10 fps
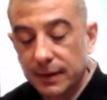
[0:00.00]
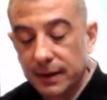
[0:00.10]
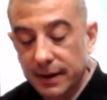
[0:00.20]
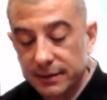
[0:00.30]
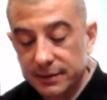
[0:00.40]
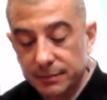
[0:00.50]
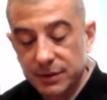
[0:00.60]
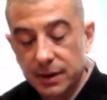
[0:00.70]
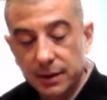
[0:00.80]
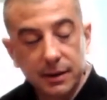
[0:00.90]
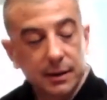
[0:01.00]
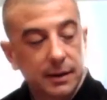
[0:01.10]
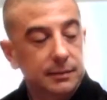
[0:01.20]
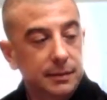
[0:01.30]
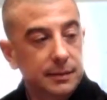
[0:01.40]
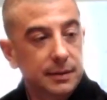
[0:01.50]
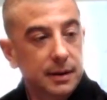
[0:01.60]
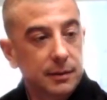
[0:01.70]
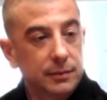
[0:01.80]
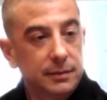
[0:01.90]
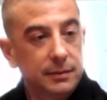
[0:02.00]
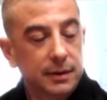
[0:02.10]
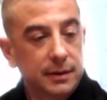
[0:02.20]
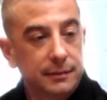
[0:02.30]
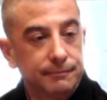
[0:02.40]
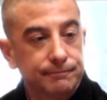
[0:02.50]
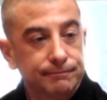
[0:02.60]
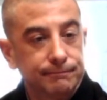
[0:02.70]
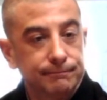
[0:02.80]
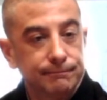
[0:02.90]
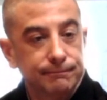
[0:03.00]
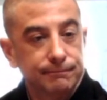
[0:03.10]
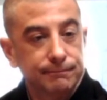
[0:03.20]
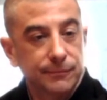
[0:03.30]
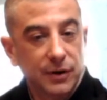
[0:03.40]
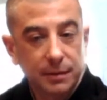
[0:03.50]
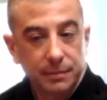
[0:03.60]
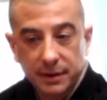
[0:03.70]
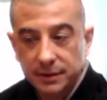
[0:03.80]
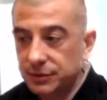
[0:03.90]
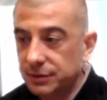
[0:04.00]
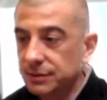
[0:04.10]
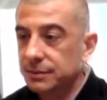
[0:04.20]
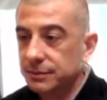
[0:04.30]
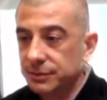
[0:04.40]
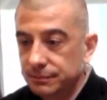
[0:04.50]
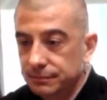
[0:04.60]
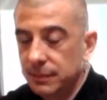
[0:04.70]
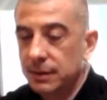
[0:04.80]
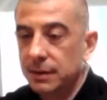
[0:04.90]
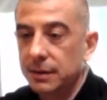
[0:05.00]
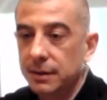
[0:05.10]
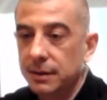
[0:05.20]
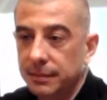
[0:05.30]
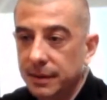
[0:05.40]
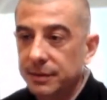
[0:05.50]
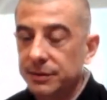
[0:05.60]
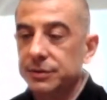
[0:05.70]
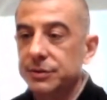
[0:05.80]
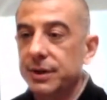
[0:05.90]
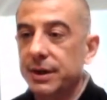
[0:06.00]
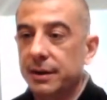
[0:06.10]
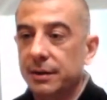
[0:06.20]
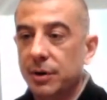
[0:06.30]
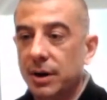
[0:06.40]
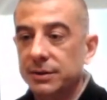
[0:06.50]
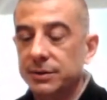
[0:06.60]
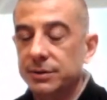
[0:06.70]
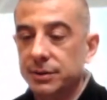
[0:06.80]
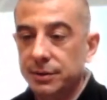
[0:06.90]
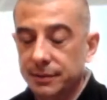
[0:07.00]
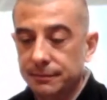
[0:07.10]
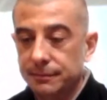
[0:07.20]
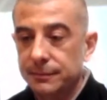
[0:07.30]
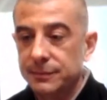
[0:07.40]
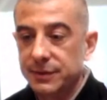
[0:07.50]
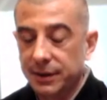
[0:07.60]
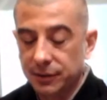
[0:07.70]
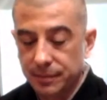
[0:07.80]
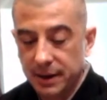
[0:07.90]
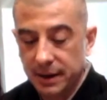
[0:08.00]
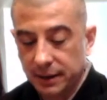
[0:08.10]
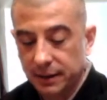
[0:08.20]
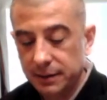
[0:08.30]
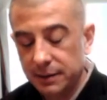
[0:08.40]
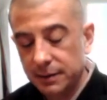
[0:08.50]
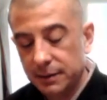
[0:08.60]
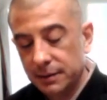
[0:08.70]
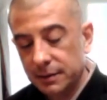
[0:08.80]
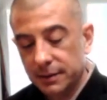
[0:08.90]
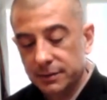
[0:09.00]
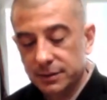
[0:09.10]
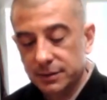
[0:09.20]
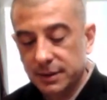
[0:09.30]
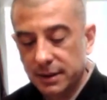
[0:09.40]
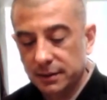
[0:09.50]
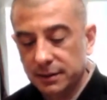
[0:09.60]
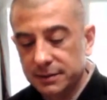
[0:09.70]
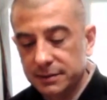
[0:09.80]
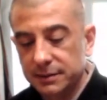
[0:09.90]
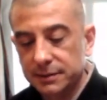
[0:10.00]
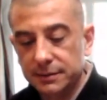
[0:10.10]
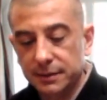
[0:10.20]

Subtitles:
as I'm talking, I would recommend maybe just checking posture and check your back and just kind of listen.